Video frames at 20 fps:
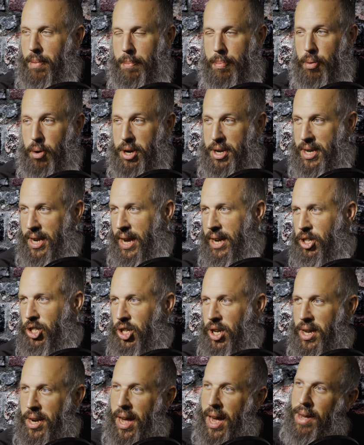
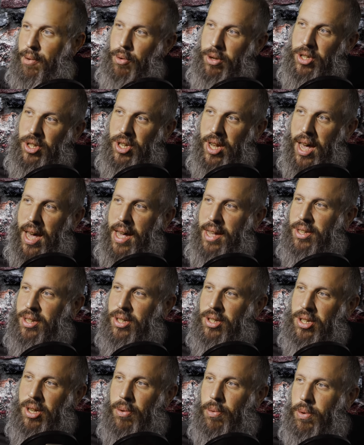prediction I would say
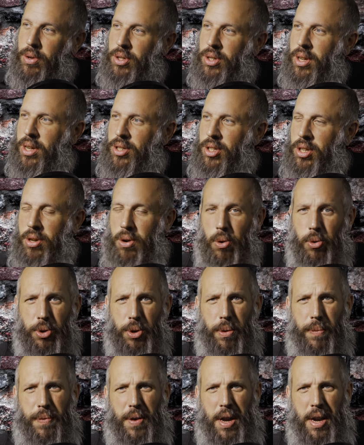since it was it's an
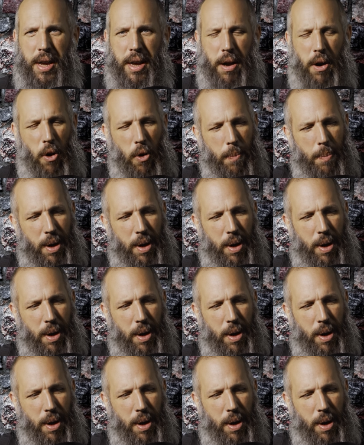older video,